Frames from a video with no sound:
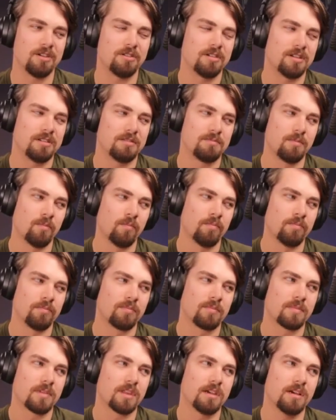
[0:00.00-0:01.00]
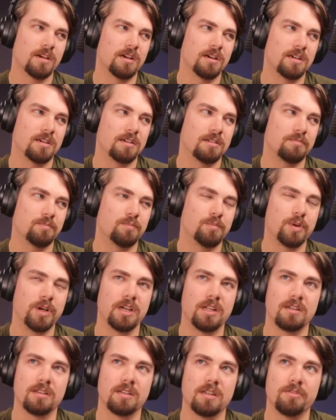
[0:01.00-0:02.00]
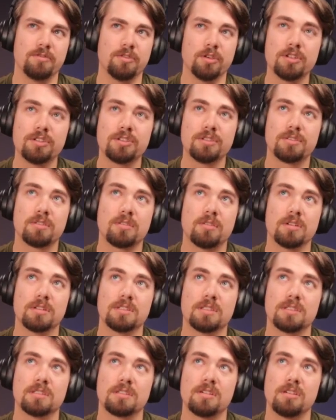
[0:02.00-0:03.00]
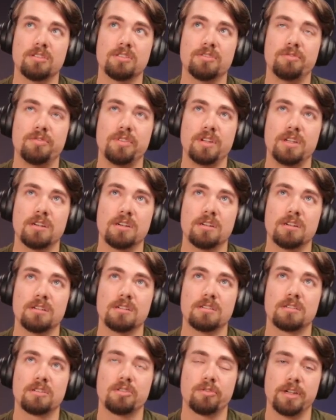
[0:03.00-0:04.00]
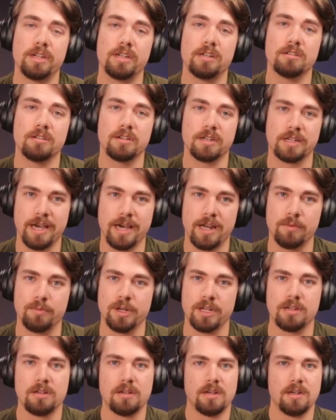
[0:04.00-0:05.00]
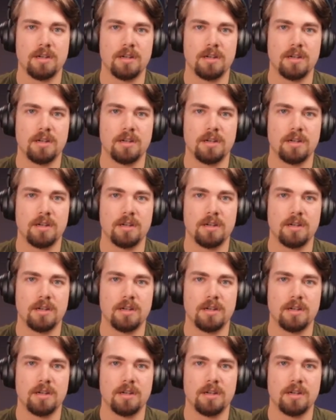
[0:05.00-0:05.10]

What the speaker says: going. But if you're interested, of course, it's called VRCreator Academy.